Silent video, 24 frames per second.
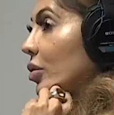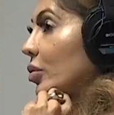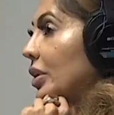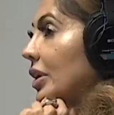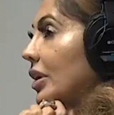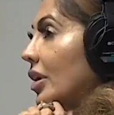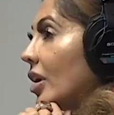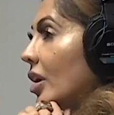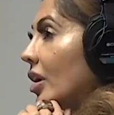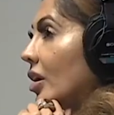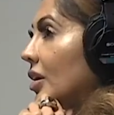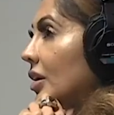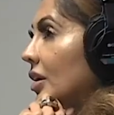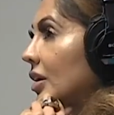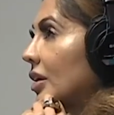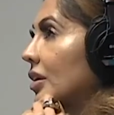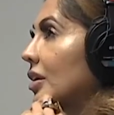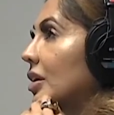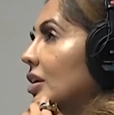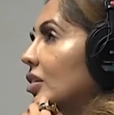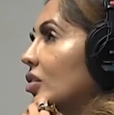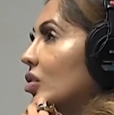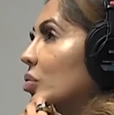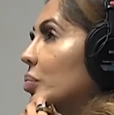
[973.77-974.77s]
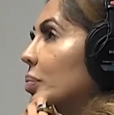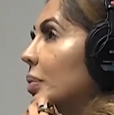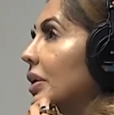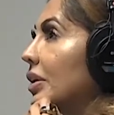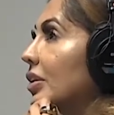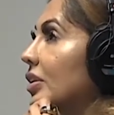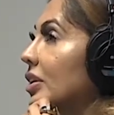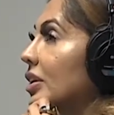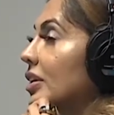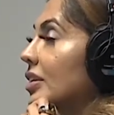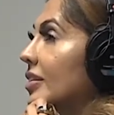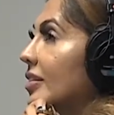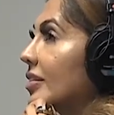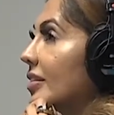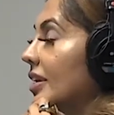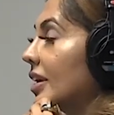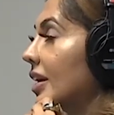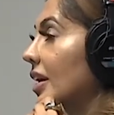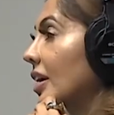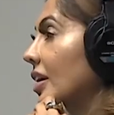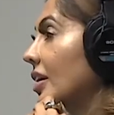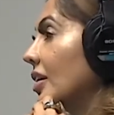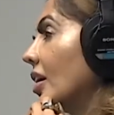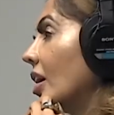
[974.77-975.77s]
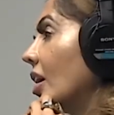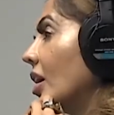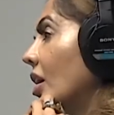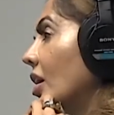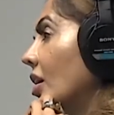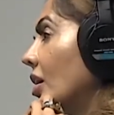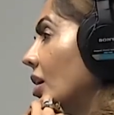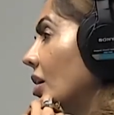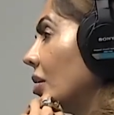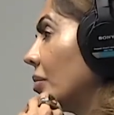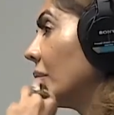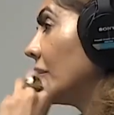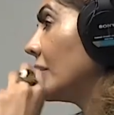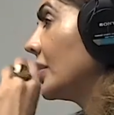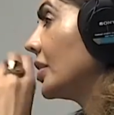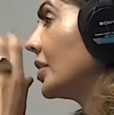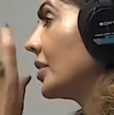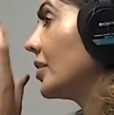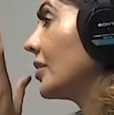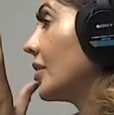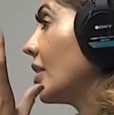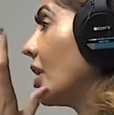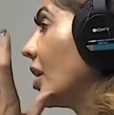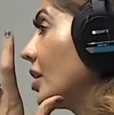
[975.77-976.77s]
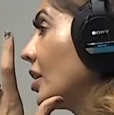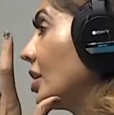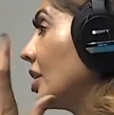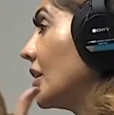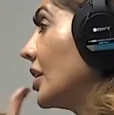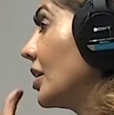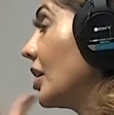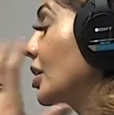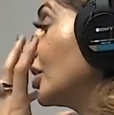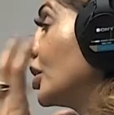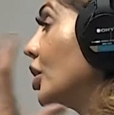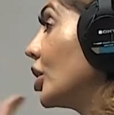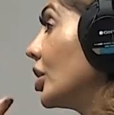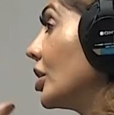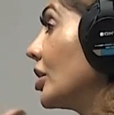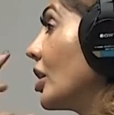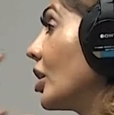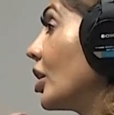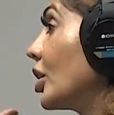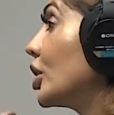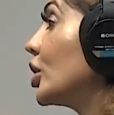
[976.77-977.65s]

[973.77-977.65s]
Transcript: we are experiencing um, this on a, in, our, in our